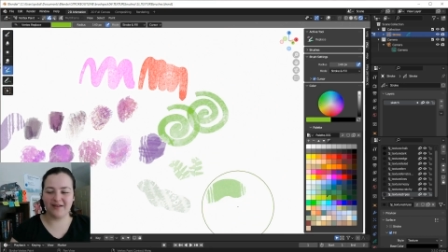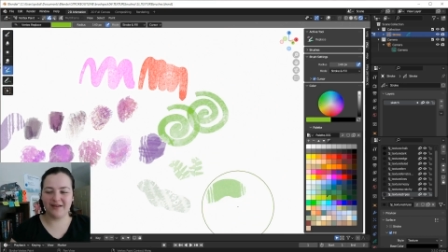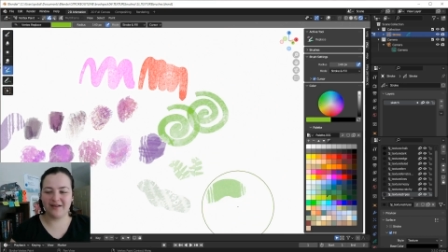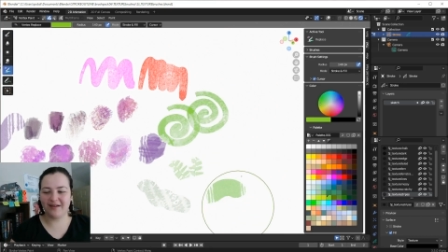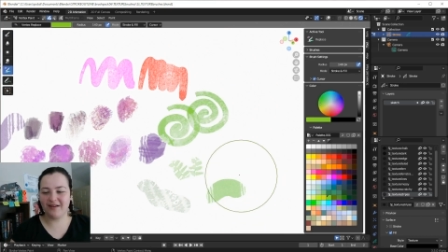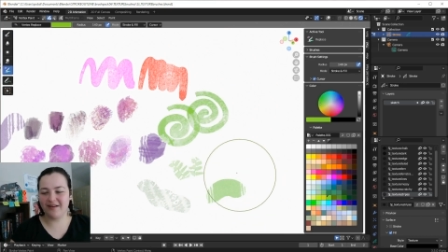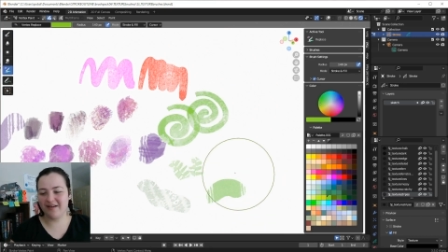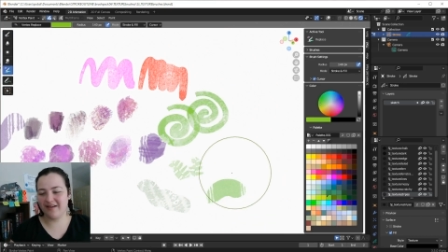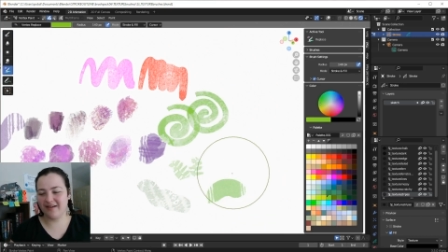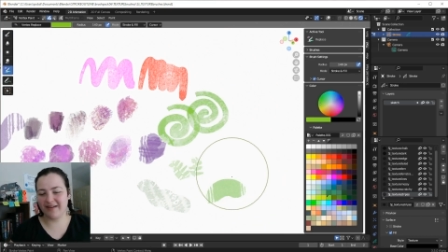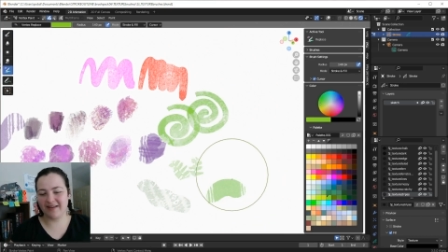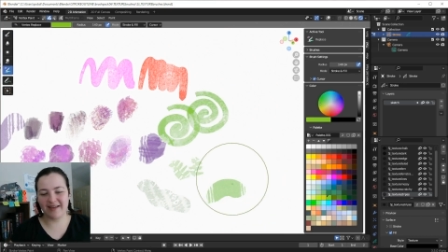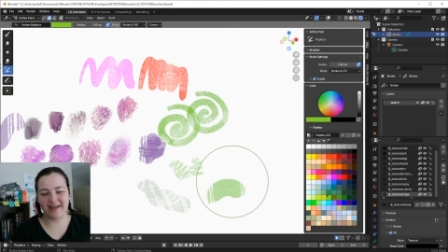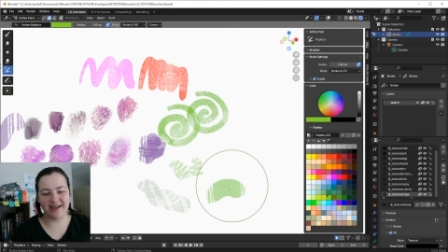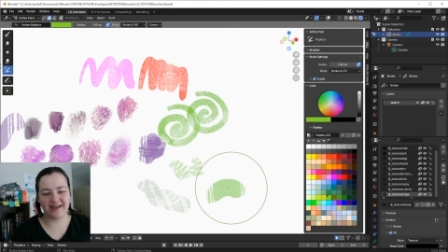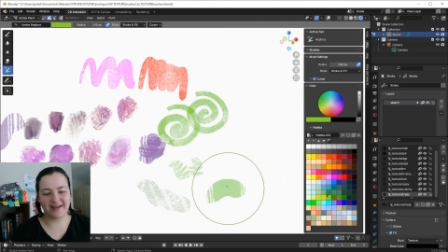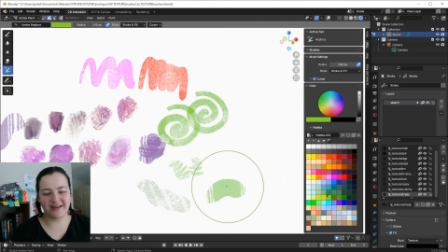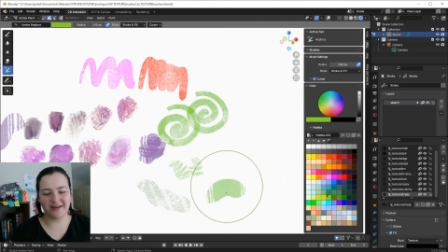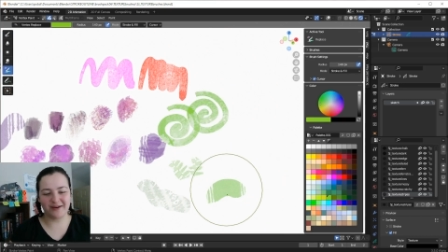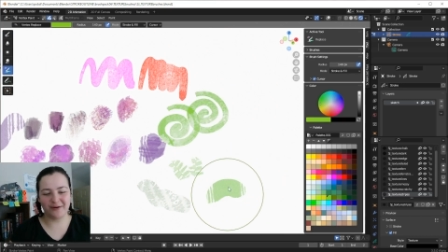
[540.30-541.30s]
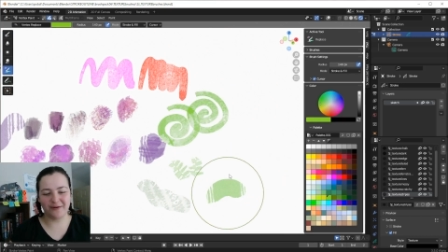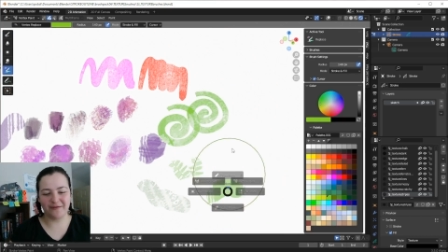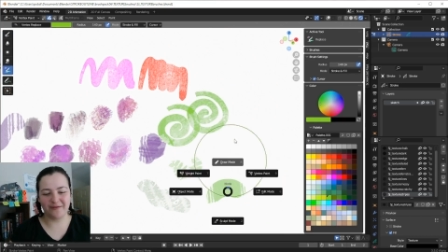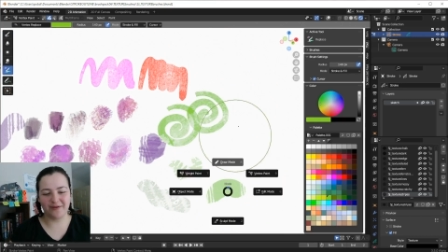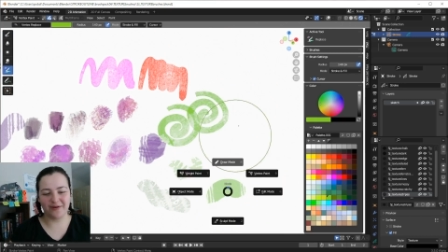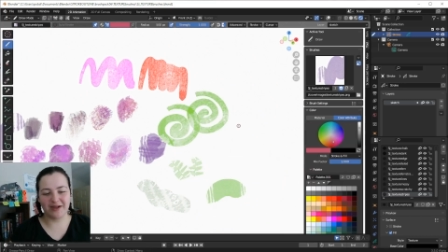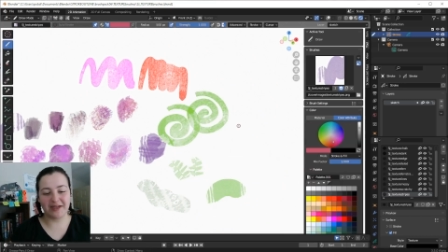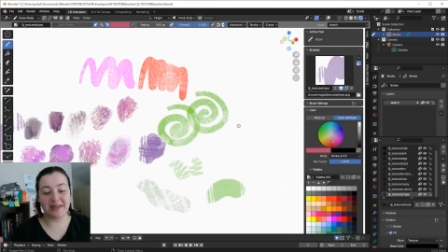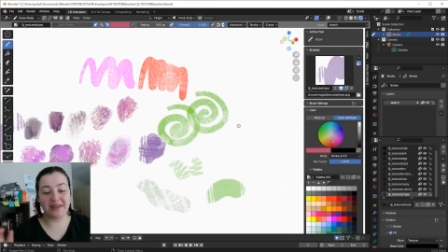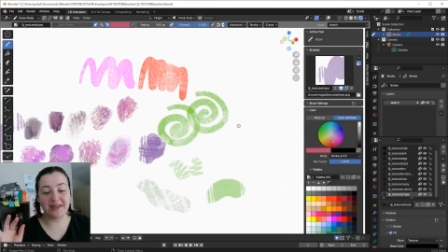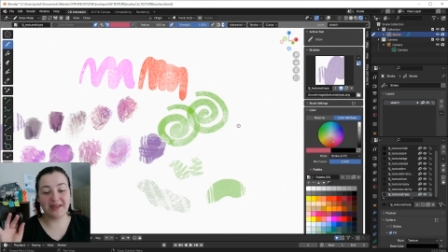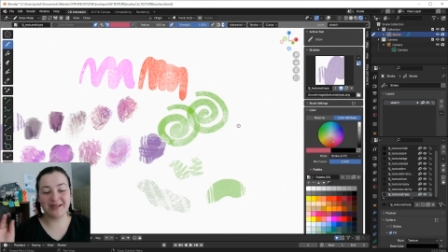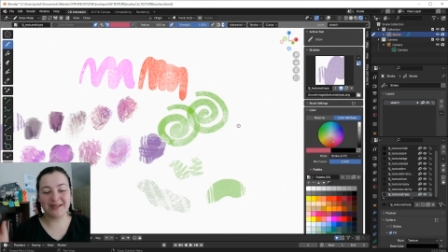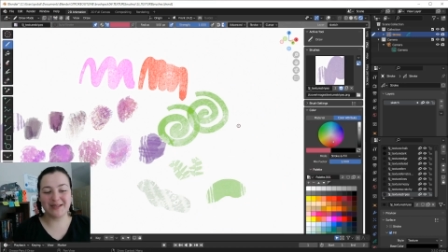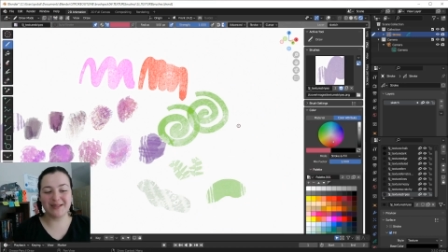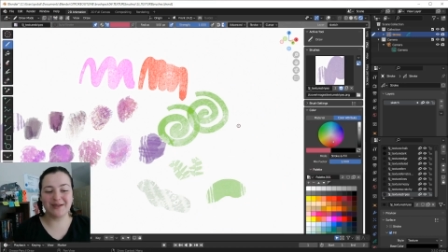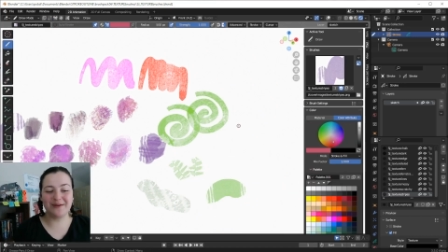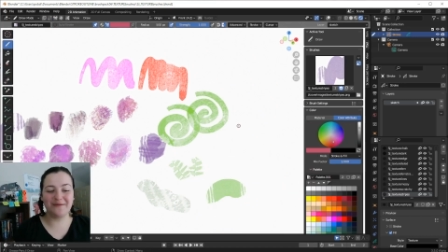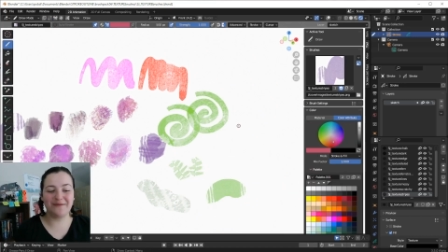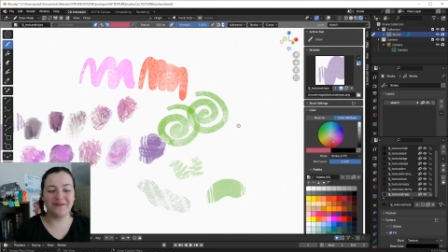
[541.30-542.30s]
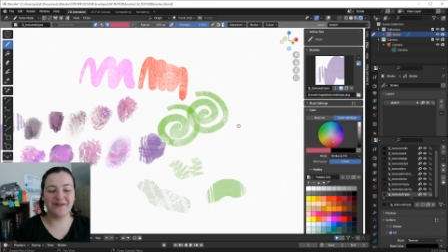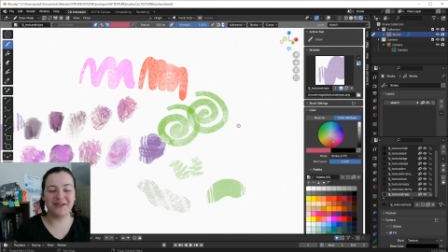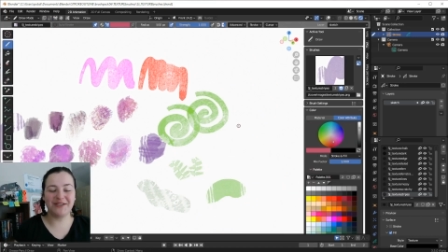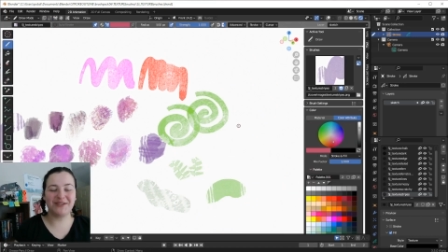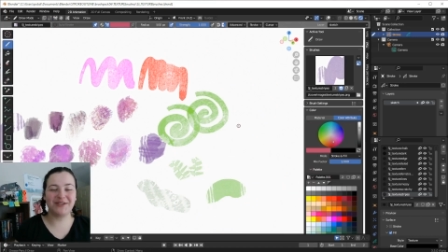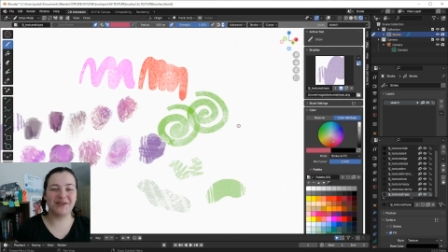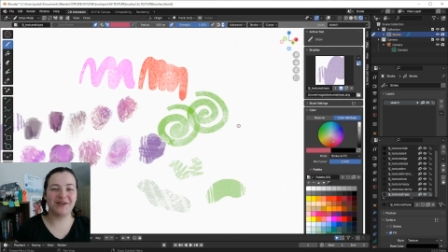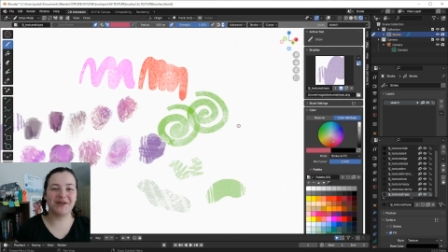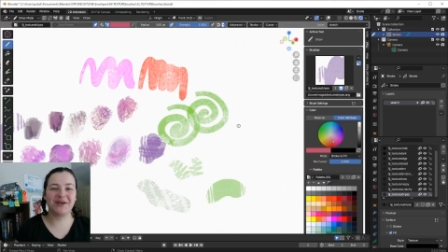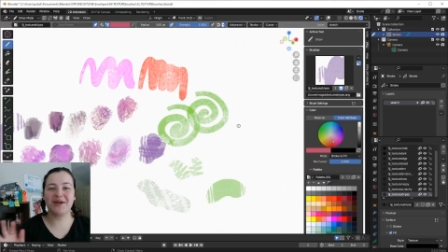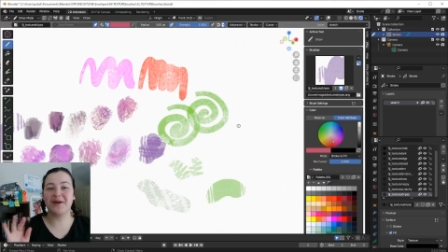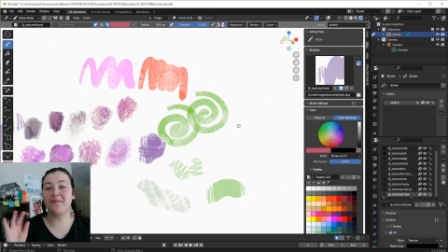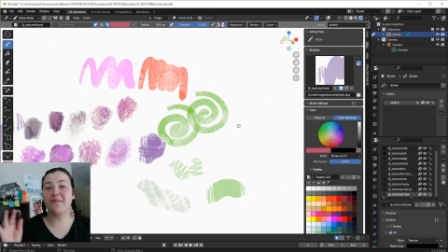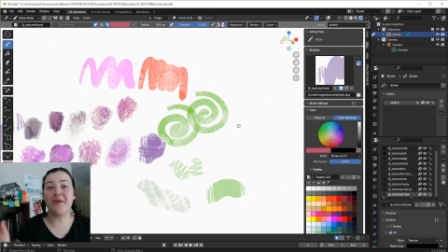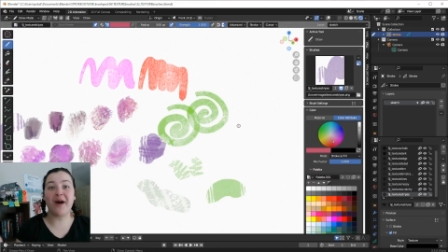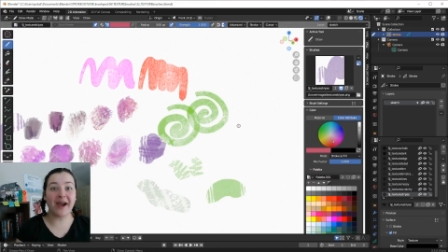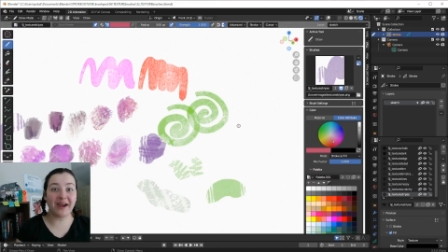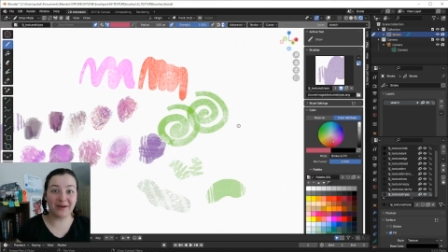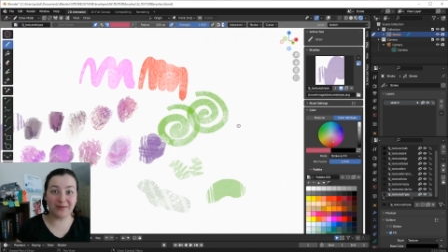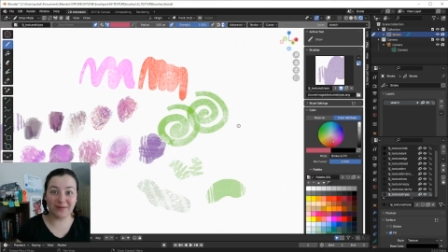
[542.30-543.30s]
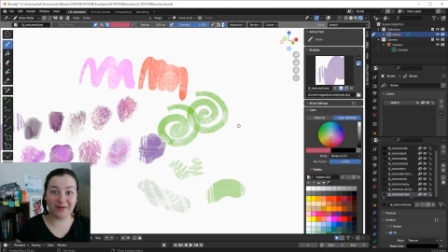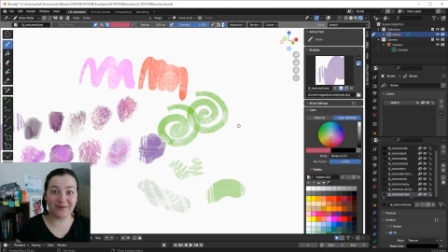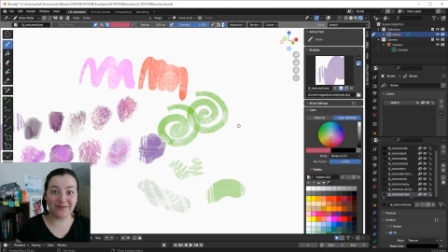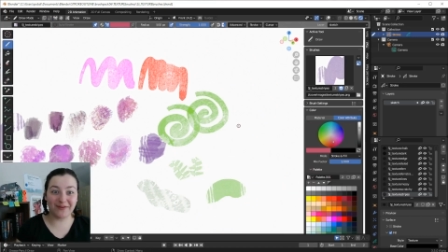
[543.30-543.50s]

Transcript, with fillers: oh, I can't get over it. This new feature, combined with